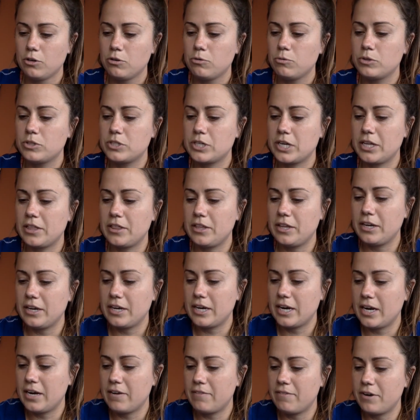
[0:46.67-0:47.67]
which I think
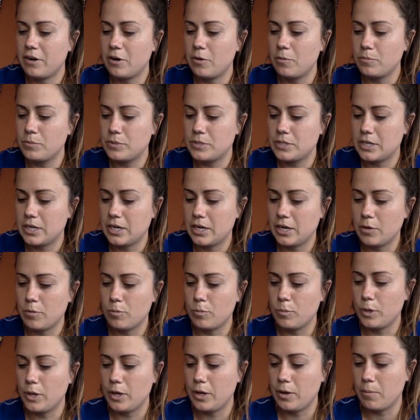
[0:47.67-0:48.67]
kind of helped
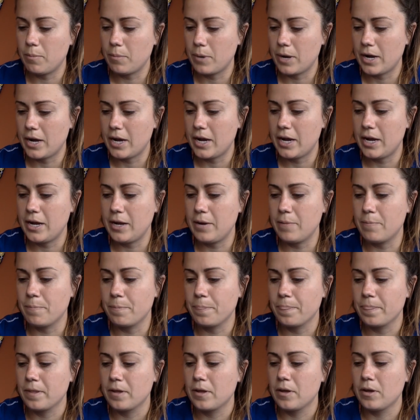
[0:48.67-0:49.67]
in my
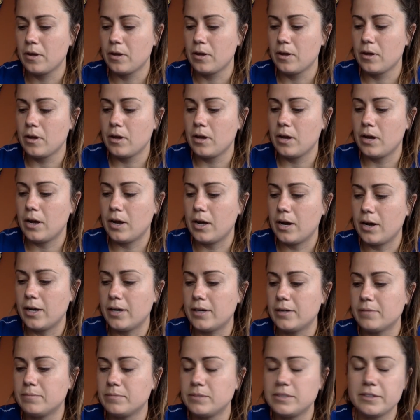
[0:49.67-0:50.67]

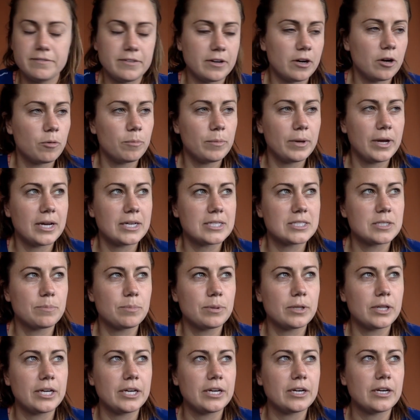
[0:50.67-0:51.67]
development as a
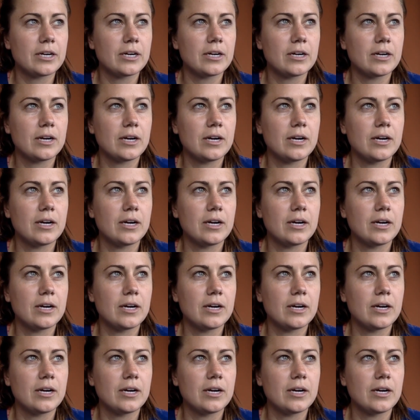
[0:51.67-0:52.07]
player,